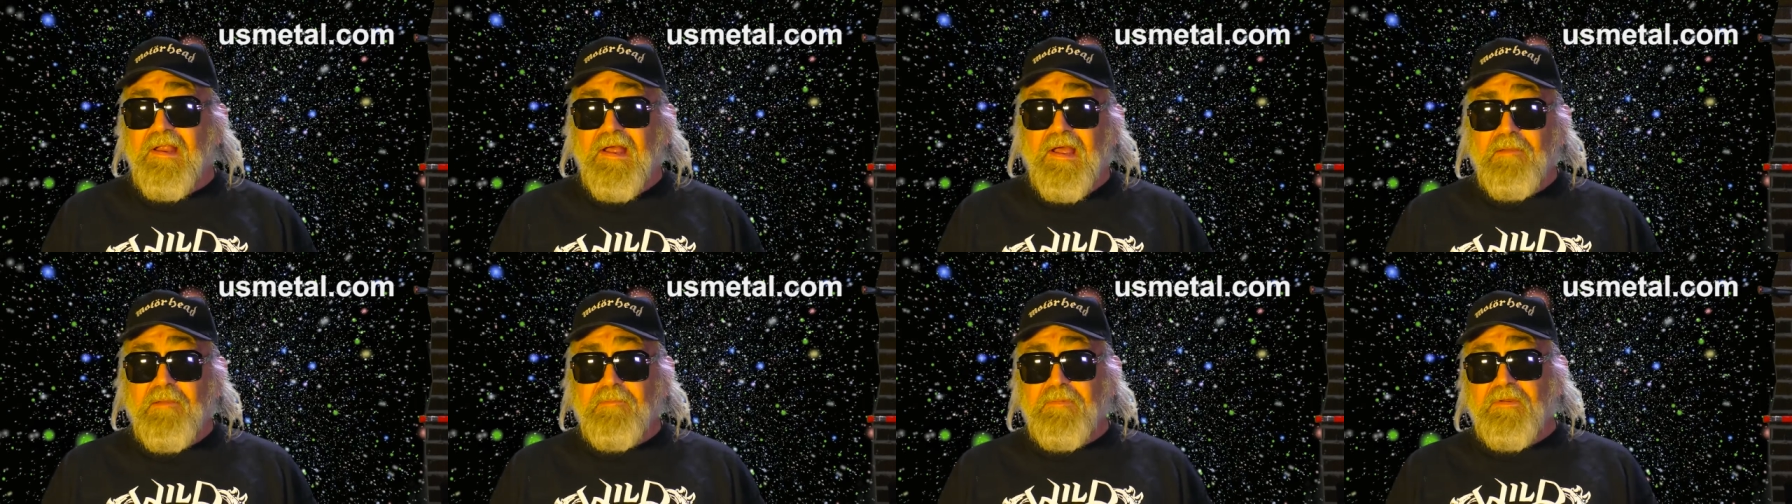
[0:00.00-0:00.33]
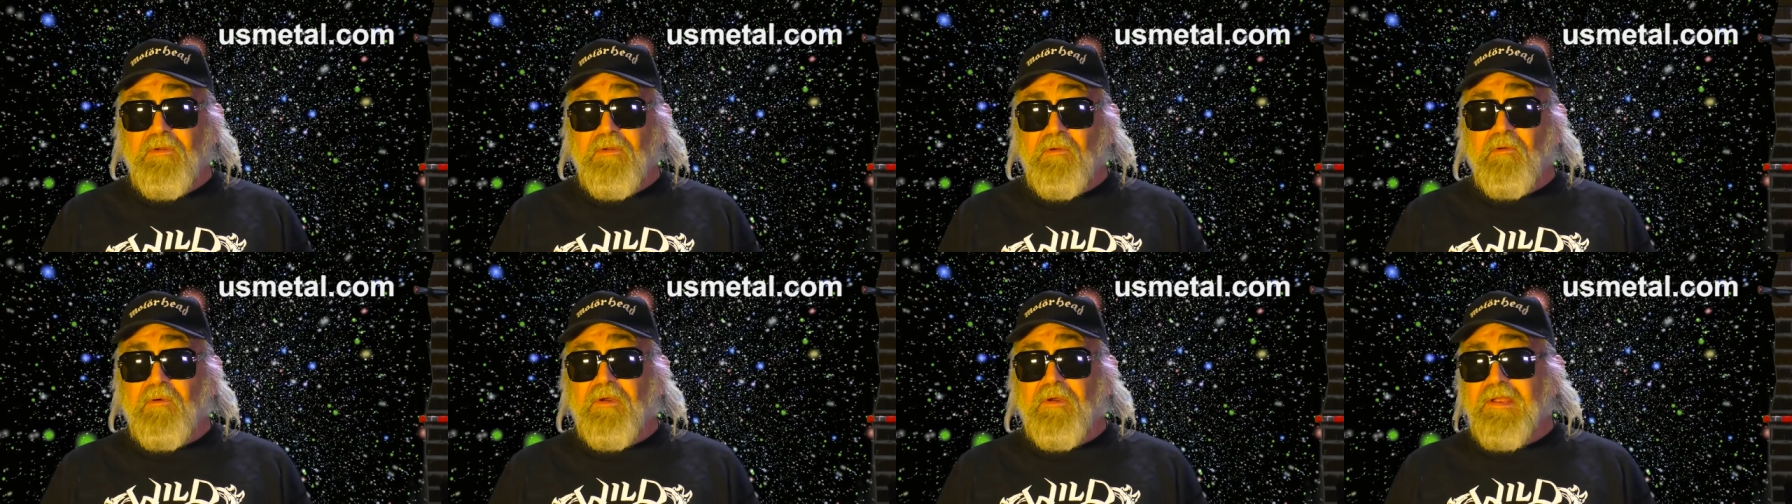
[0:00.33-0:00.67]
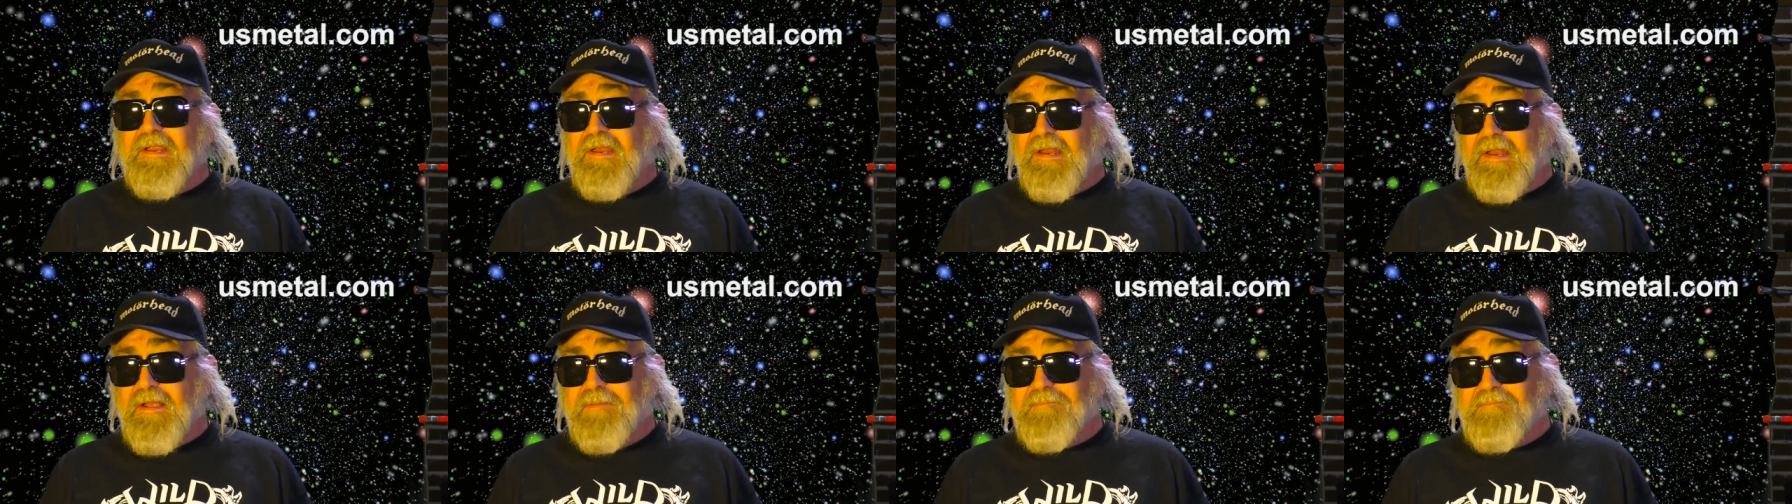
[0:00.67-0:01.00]
I'm in
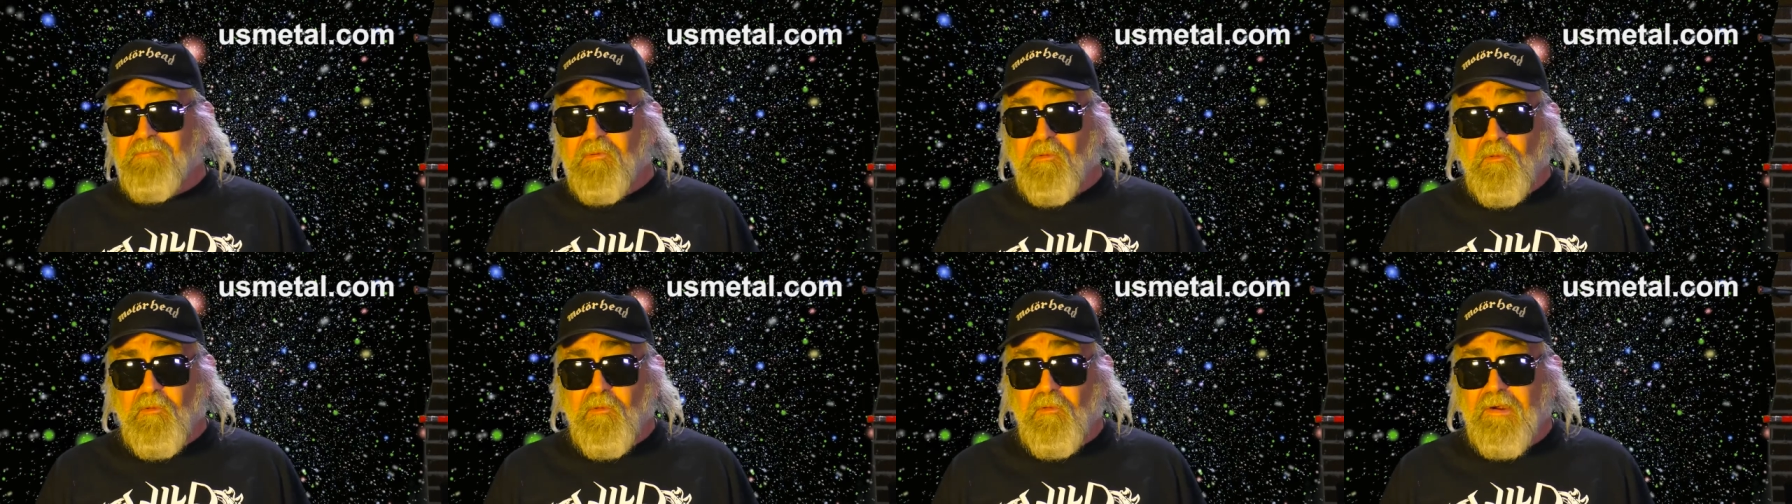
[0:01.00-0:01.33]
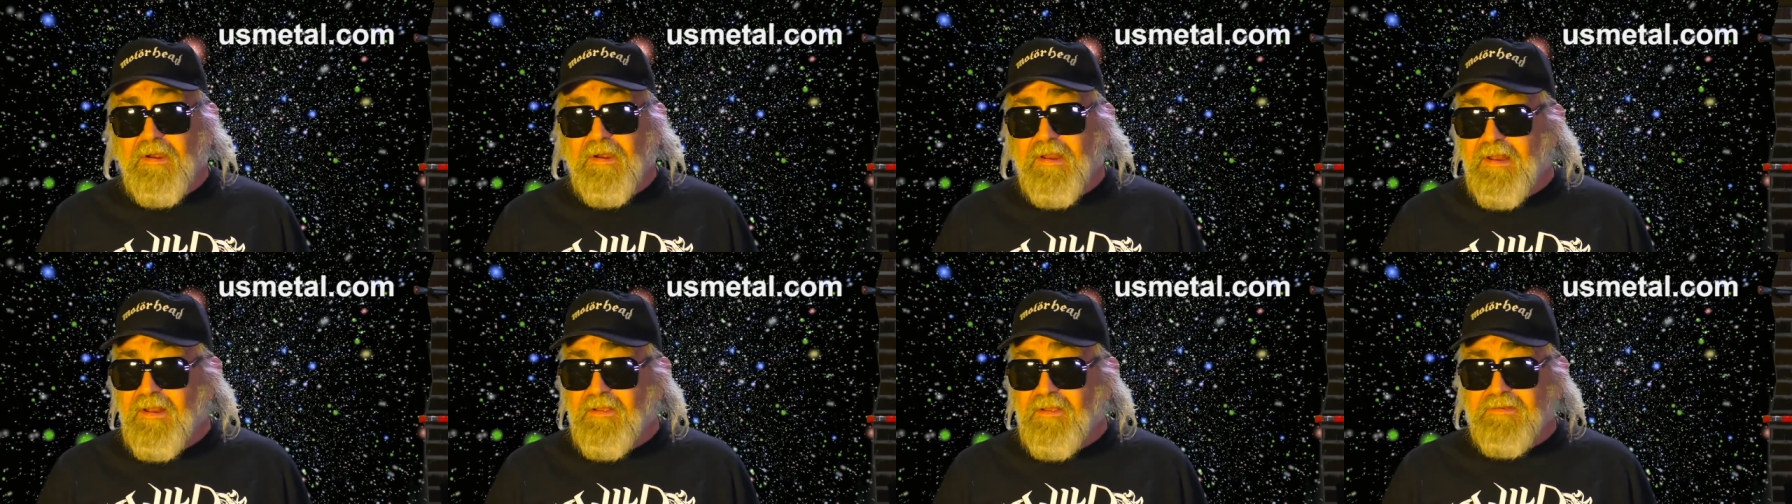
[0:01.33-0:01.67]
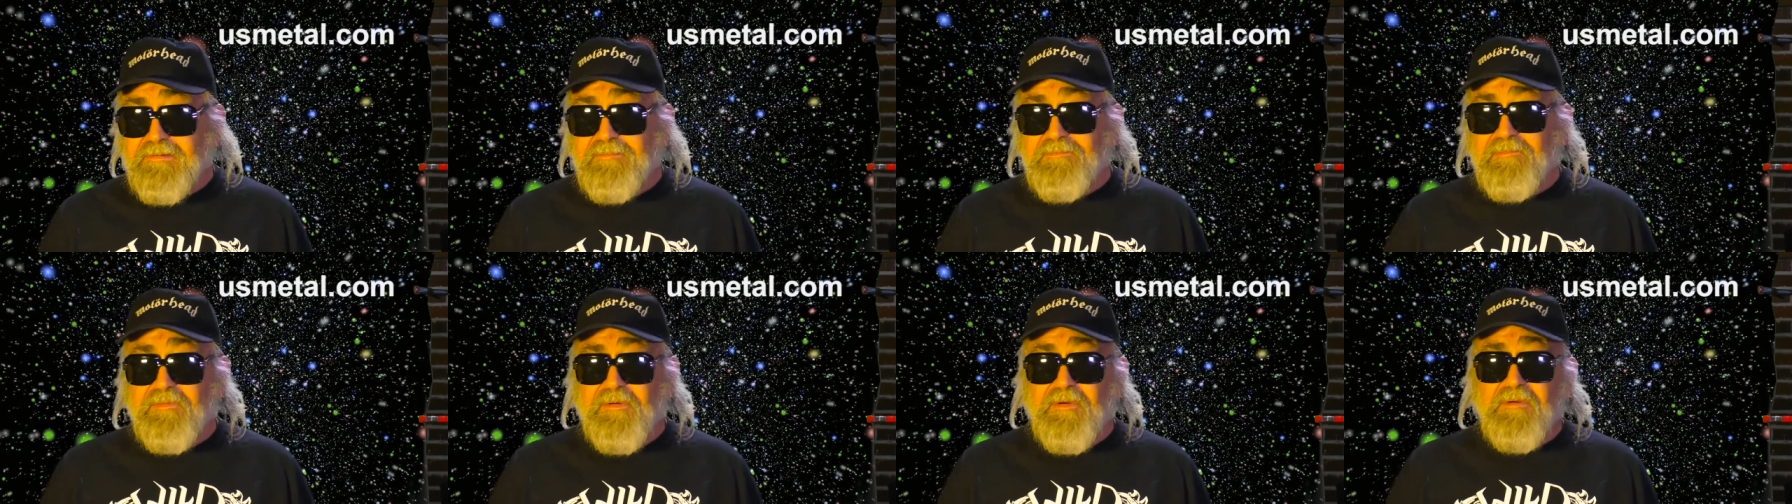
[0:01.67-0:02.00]
Oregon, and I'm poor, and I was
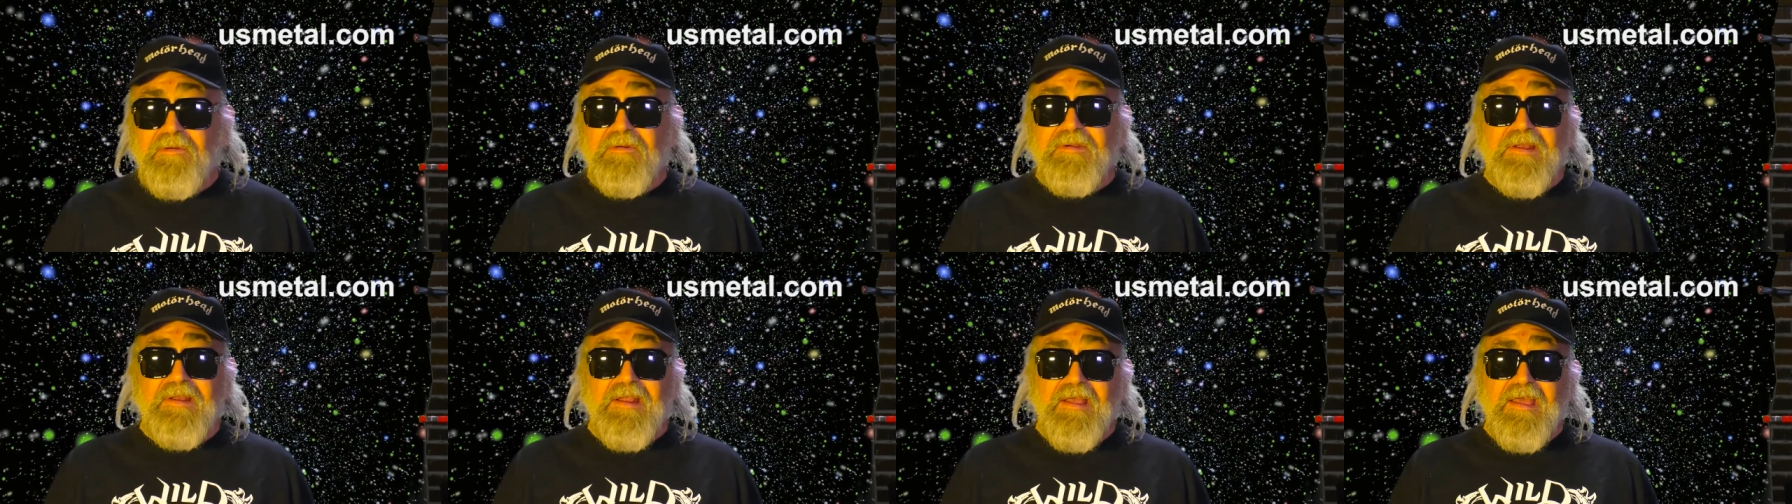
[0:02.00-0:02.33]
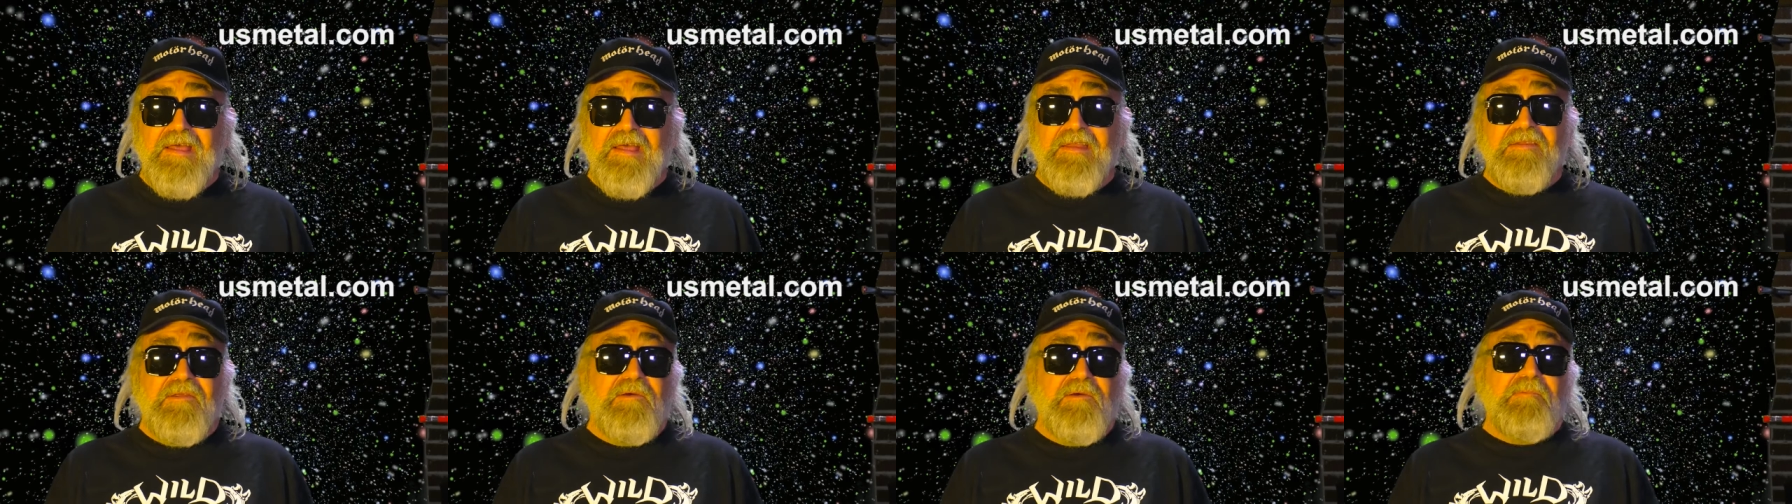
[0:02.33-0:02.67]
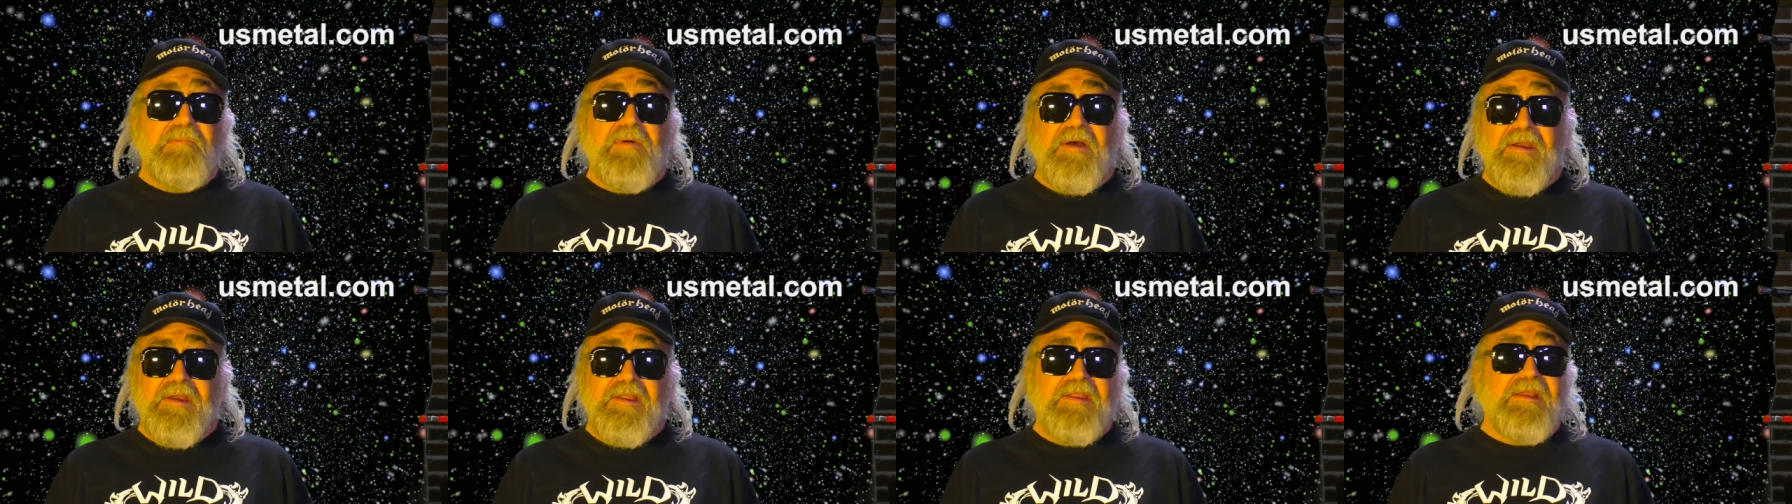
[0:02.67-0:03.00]
broke, and I had no
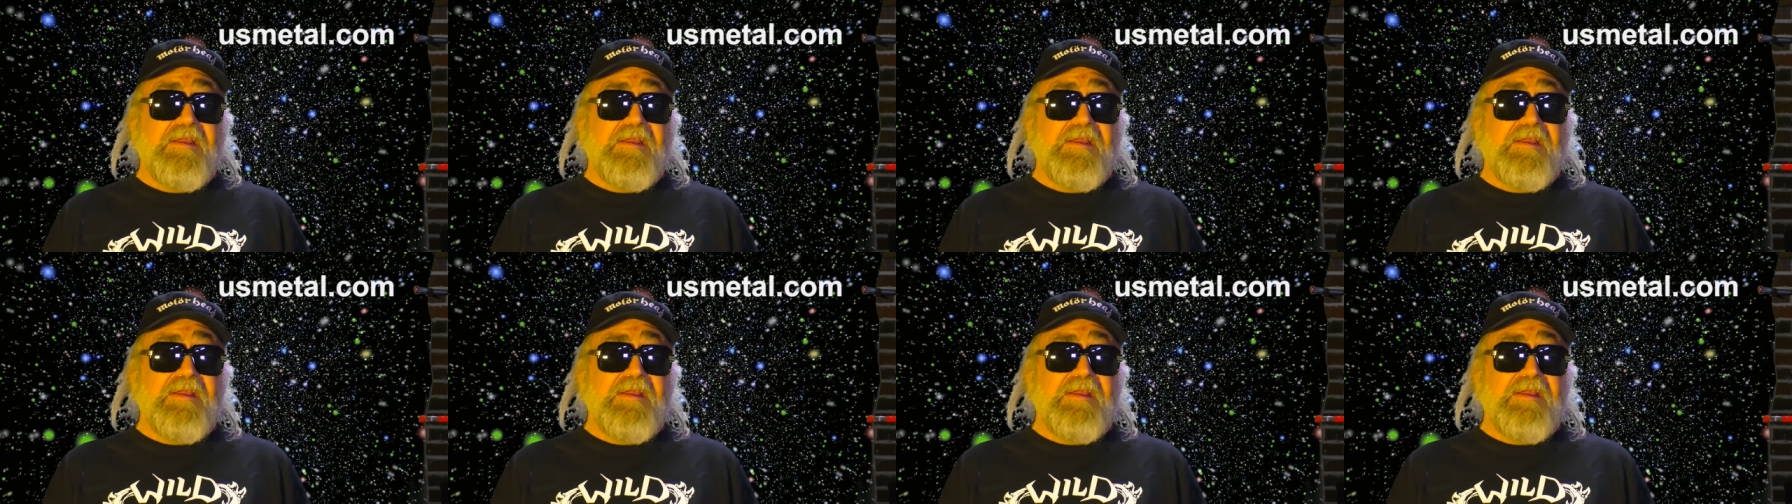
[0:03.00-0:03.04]
money.